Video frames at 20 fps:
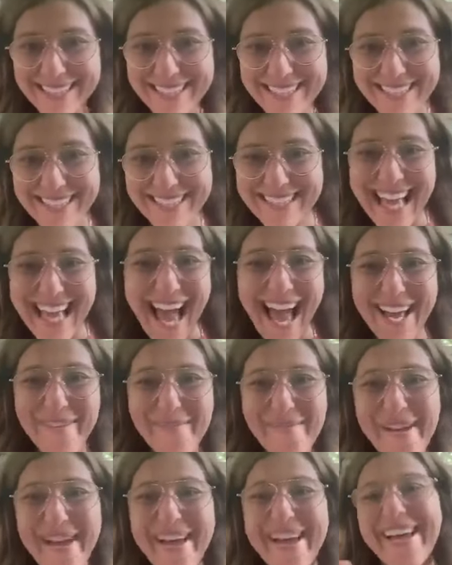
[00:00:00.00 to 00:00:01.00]
as you say,
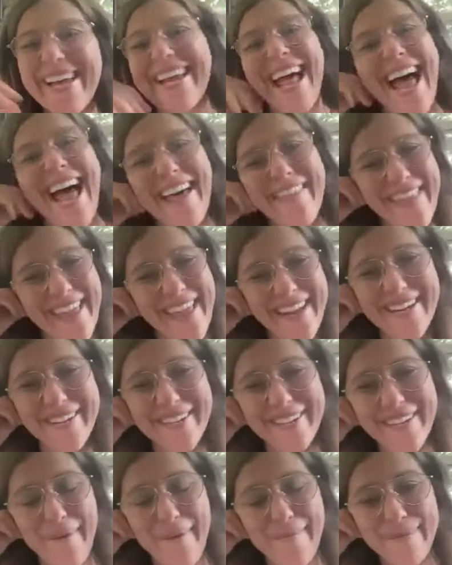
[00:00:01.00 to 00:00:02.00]
a bit, and then
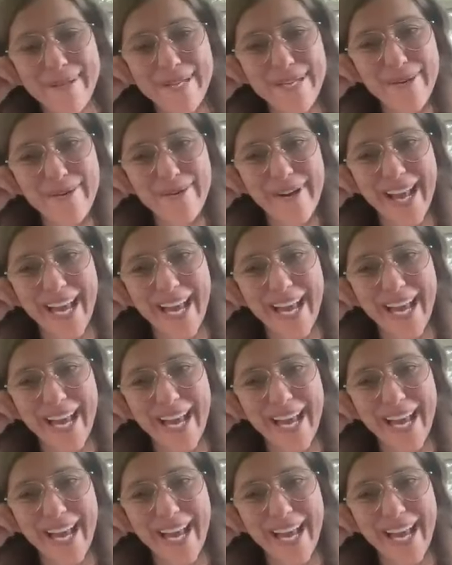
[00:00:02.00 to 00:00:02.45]
it'll come to you.